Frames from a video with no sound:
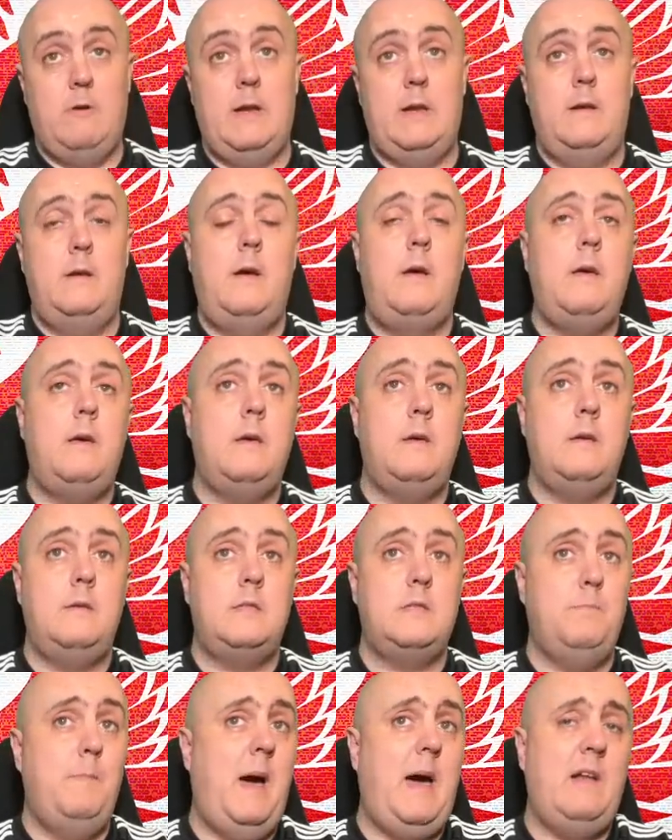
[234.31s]
And
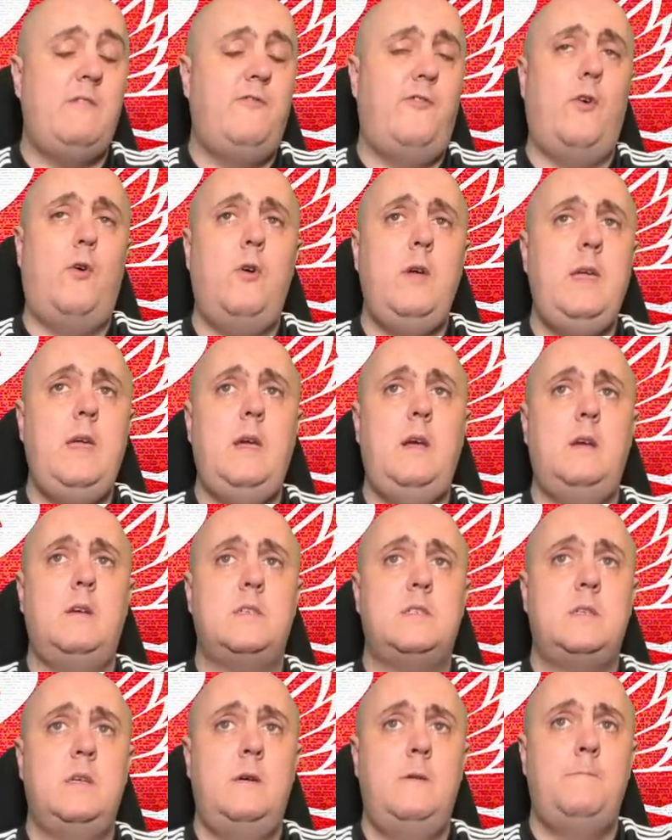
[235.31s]
it's mad, 4
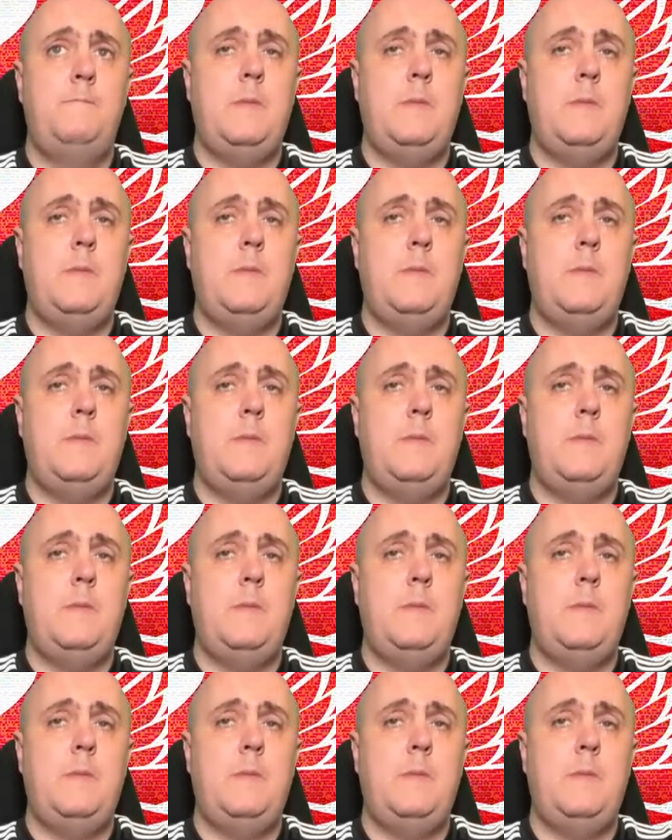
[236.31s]
years.